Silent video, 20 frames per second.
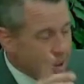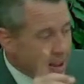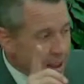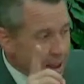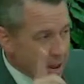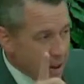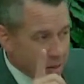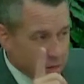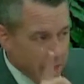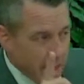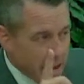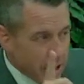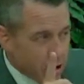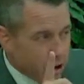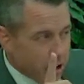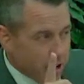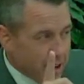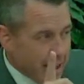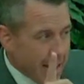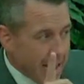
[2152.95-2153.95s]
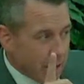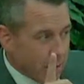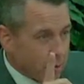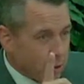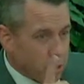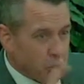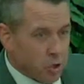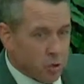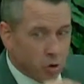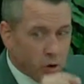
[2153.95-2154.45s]
and they couldn't handle a
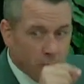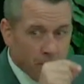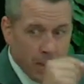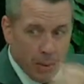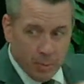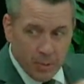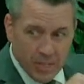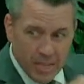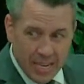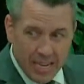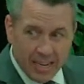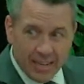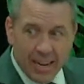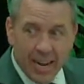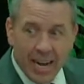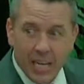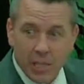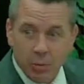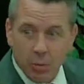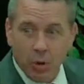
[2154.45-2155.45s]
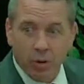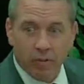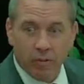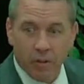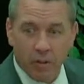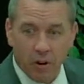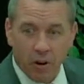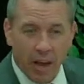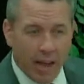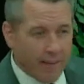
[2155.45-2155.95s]
storm that was in God's will for
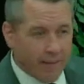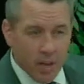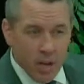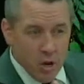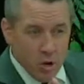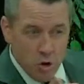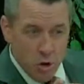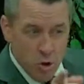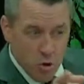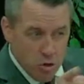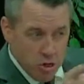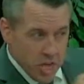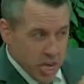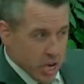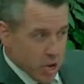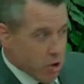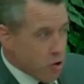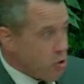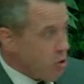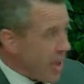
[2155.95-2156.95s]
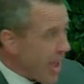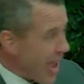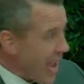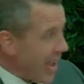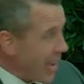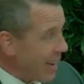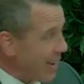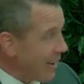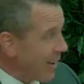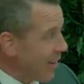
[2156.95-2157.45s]
their life. You think you can?